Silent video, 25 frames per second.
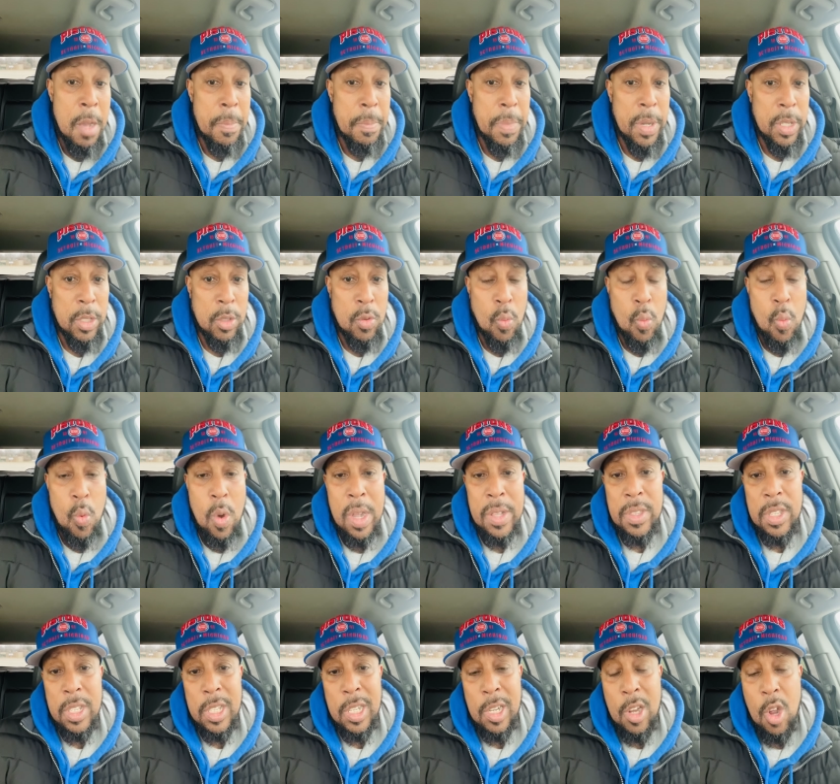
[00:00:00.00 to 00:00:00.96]
But the one
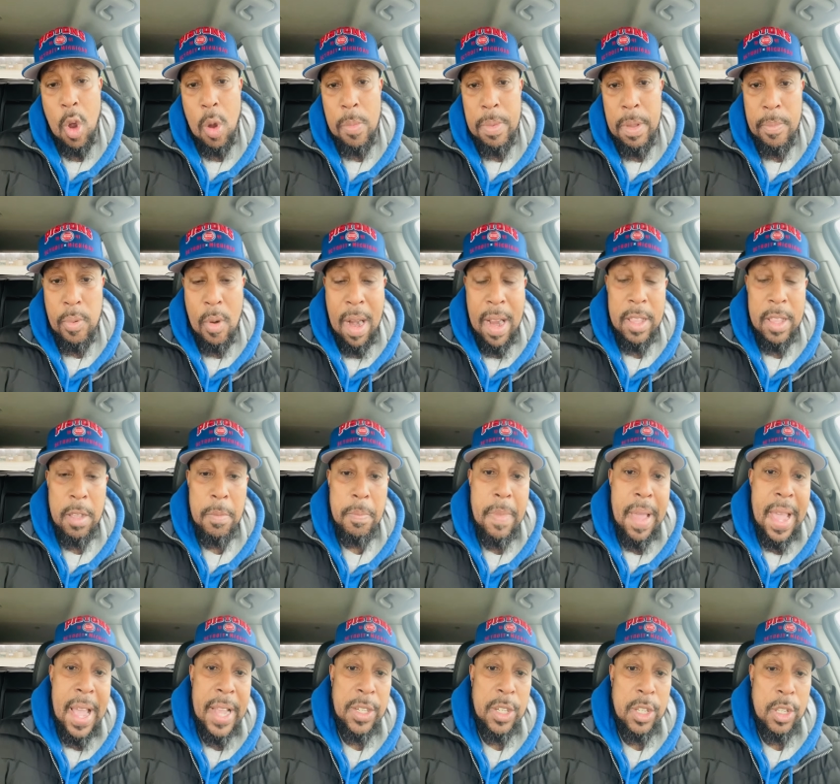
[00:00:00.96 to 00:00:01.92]
that the Kobe Bryant of
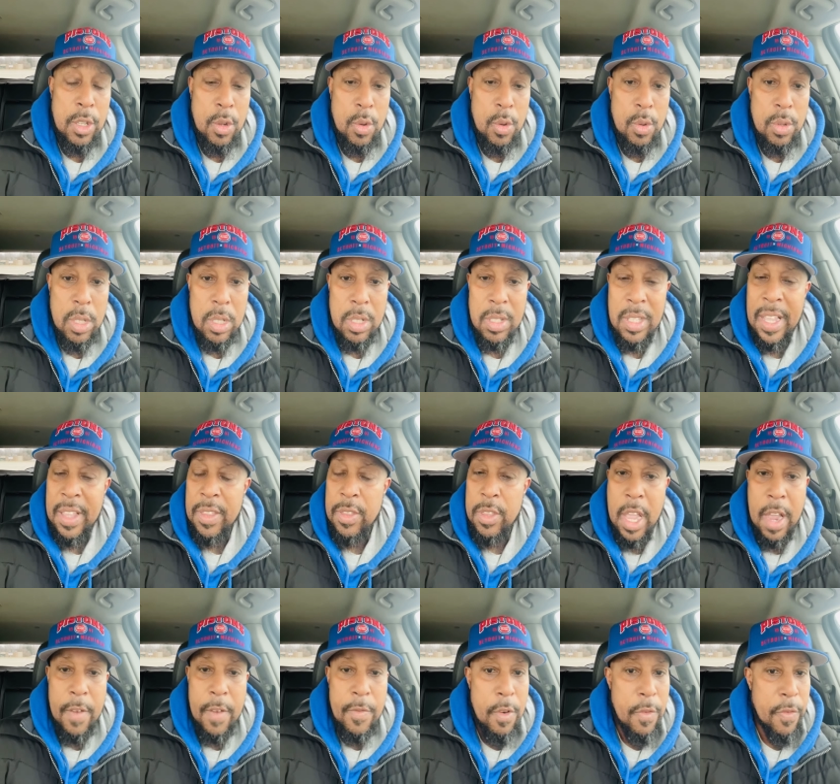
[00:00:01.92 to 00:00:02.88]
Magic uses that
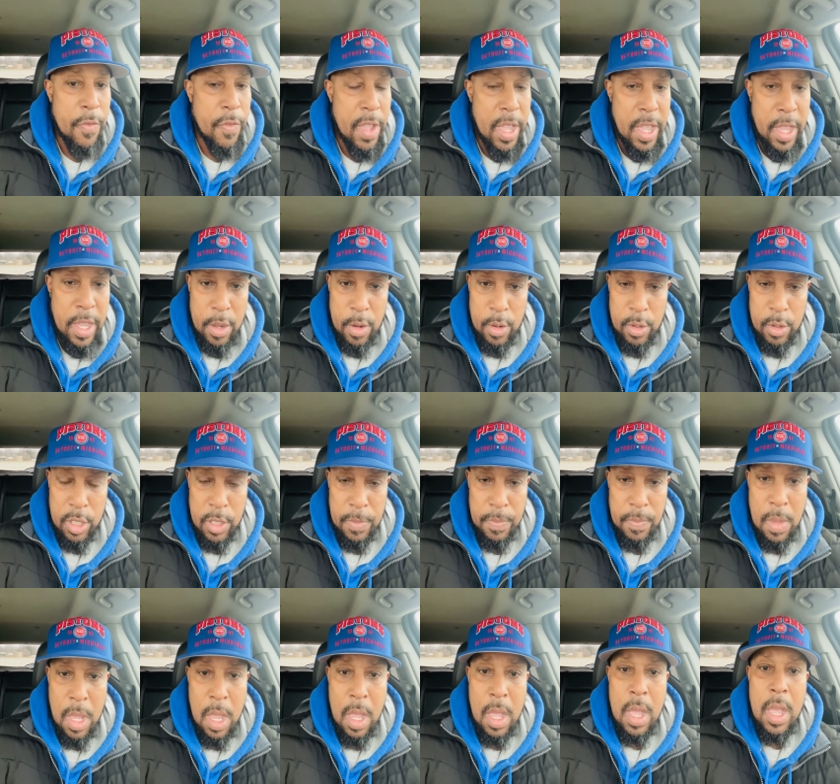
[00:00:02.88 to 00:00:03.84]
never fails
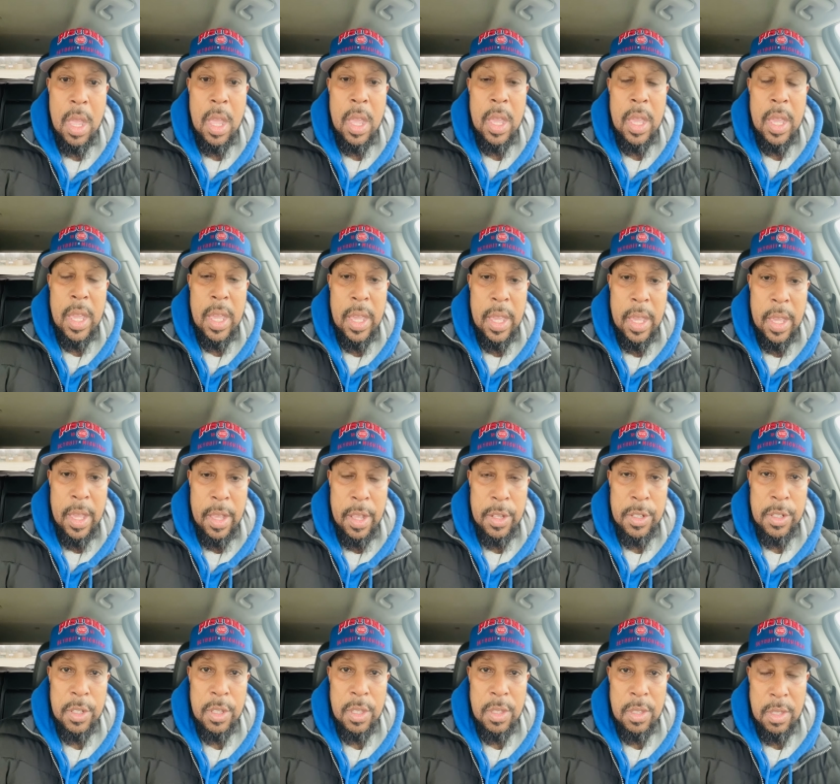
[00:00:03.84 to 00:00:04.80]

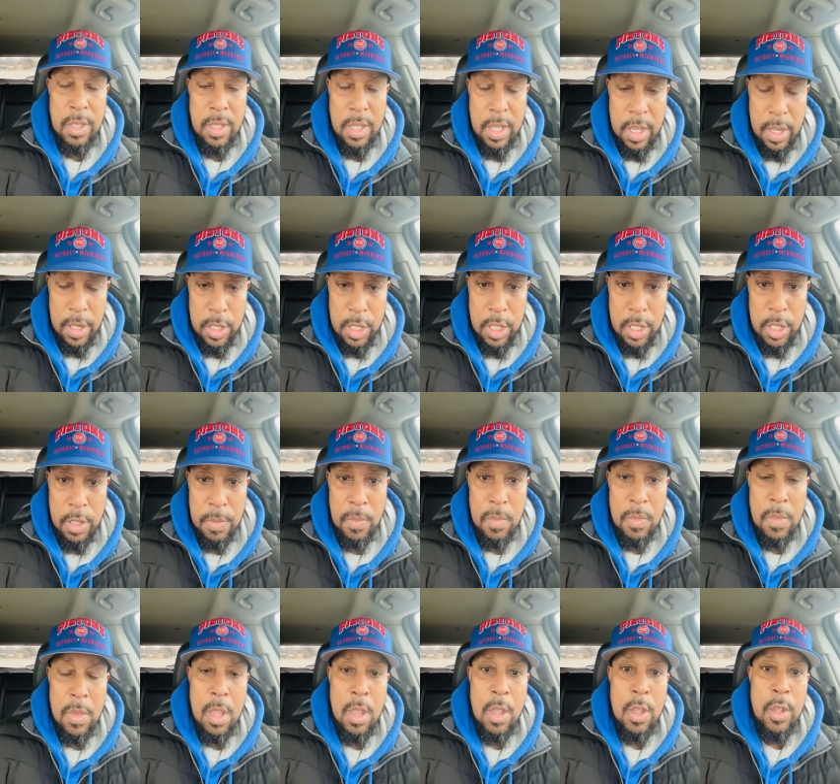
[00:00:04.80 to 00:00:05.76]
is this
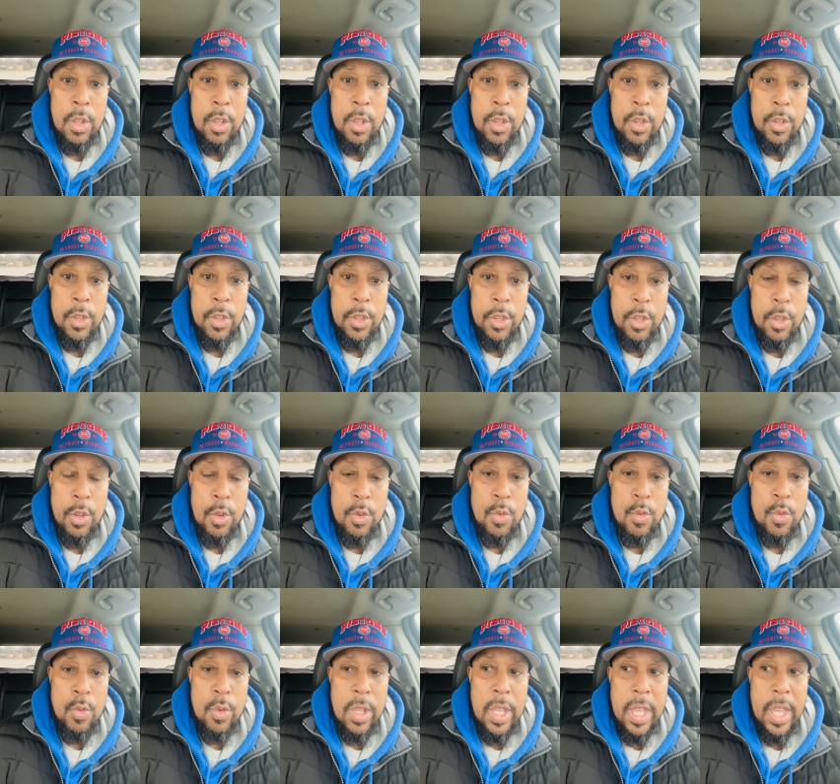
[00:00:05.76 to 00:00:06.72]

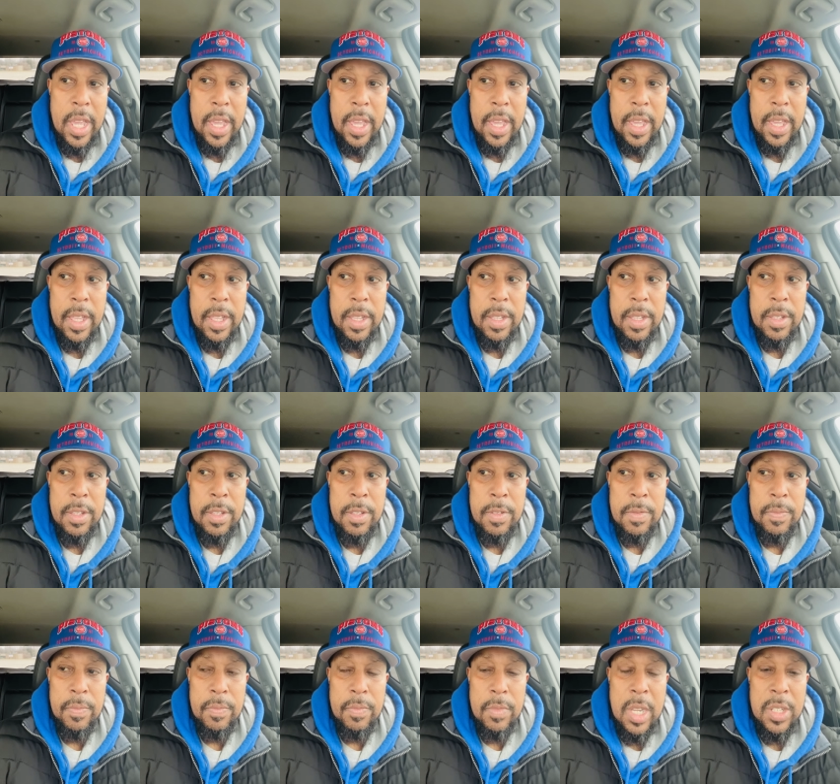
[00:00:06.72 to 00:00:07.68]
you
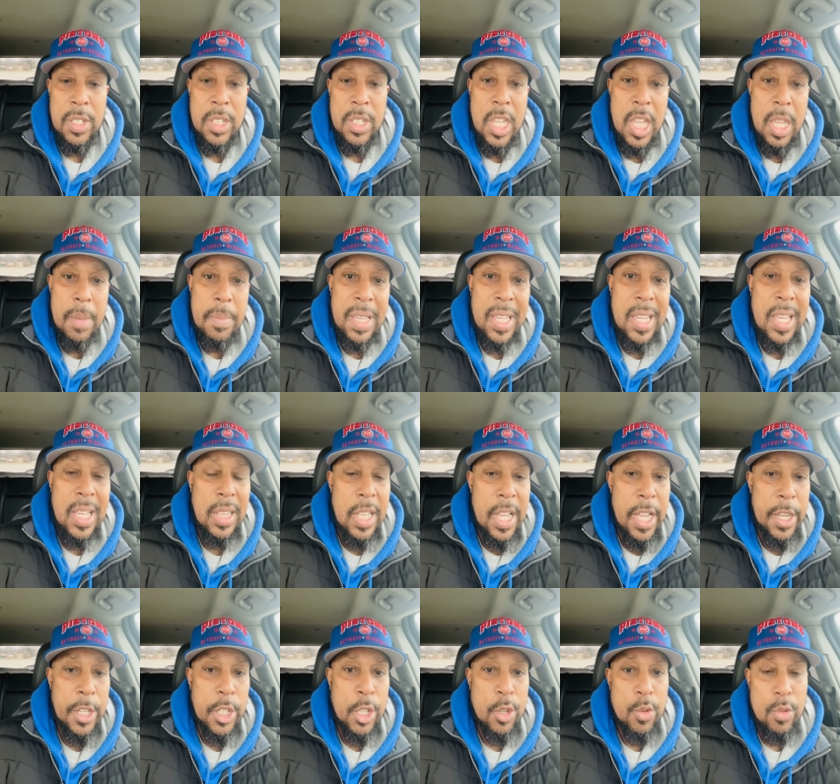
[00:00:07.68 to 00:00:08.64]
can, a demon can
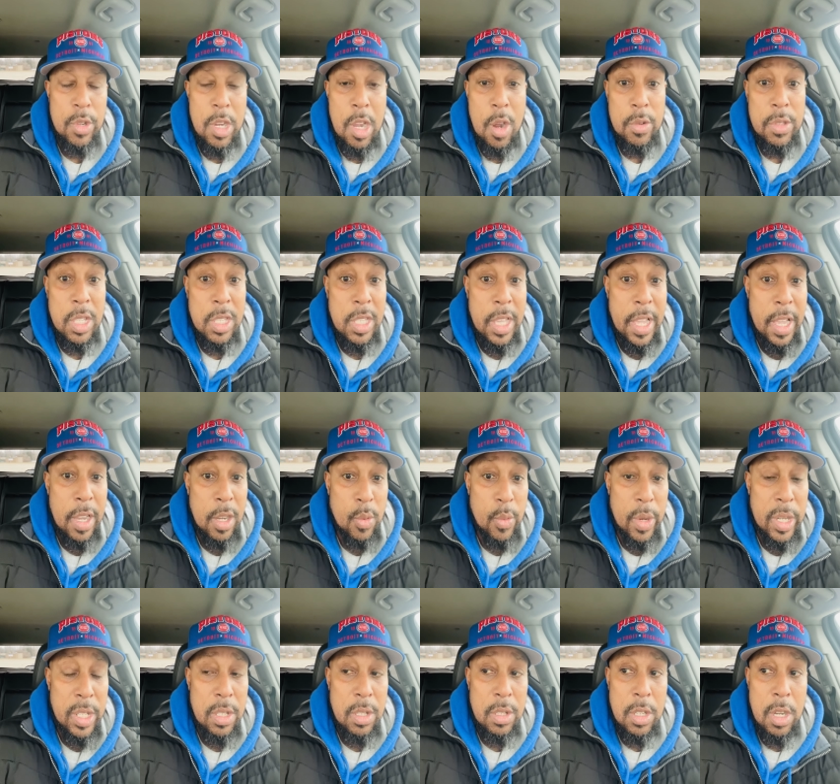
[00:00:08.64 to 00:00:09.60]
let you know that they
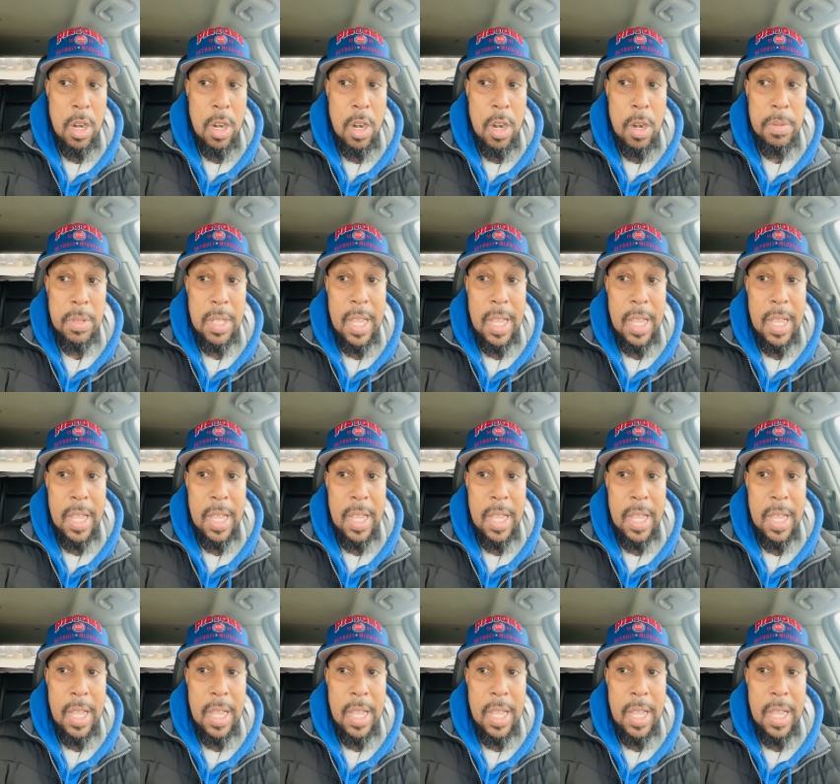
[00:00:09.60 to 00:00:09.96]
agree to the terms.